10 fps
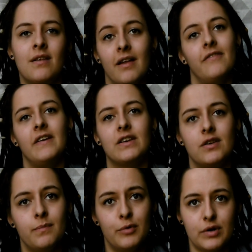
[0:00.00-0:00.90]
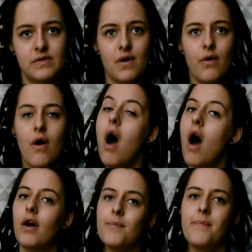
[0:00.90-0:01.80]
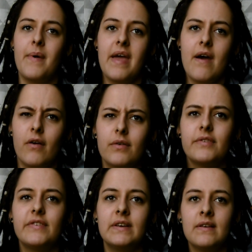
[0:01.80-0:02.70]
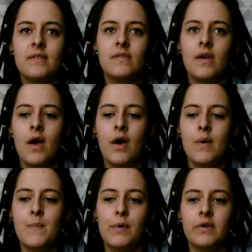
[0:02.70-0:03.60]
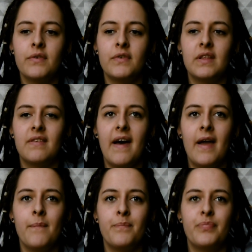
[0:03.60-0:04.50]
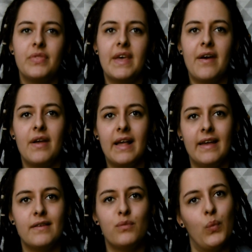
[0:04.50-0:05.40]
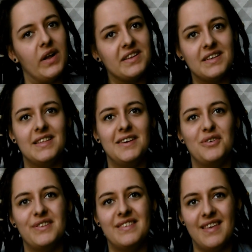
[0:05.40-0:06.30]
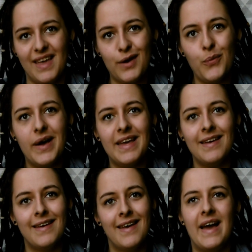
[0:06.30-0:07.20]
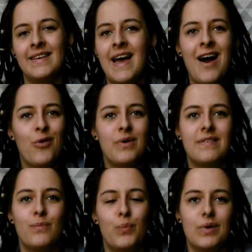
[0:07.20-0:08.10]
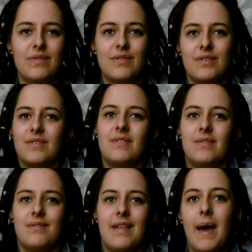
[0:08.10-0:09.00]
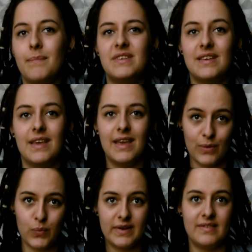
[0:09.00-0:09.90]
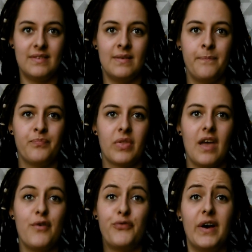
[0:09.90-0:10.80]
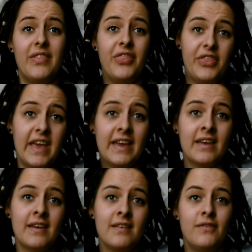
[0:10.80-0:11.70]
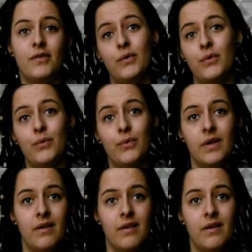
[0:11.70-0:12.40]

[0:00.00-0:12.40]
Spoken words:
non-fiction books or autobiographies, most of the time there is one clear takeaway, and now it was just empty. It was a fun thing to